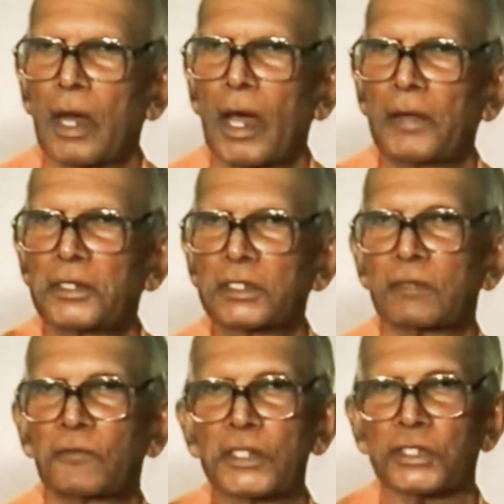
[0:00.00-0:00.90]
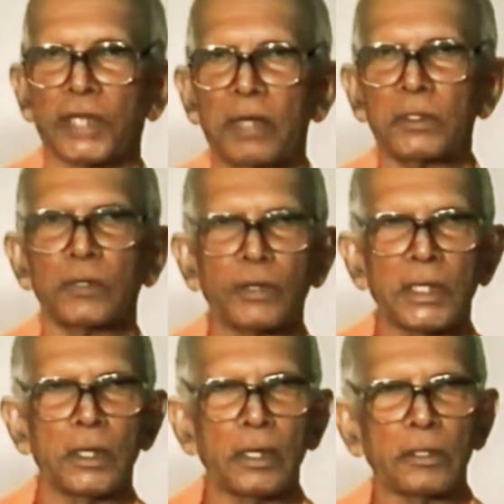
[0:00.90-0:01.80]
And this is the first time they were
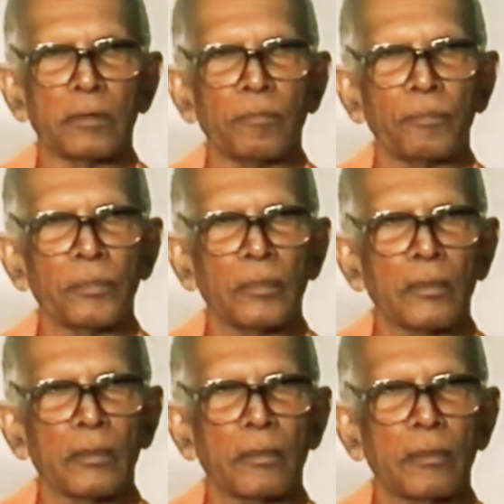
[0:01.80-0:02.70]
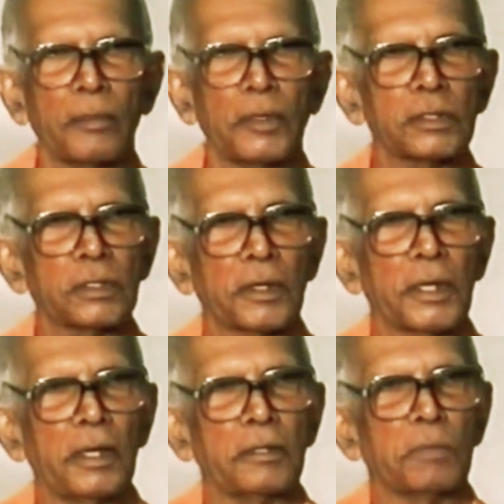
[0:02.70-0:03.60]
hearing this
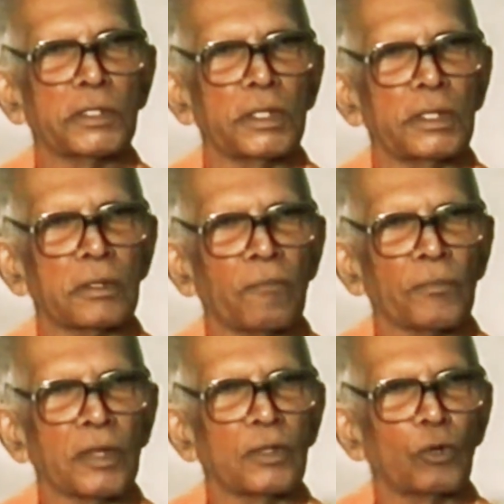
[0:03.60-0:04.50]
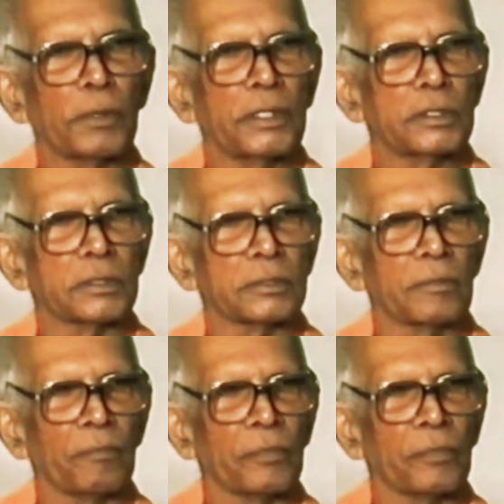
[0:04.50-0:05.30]
great message from the Upanishads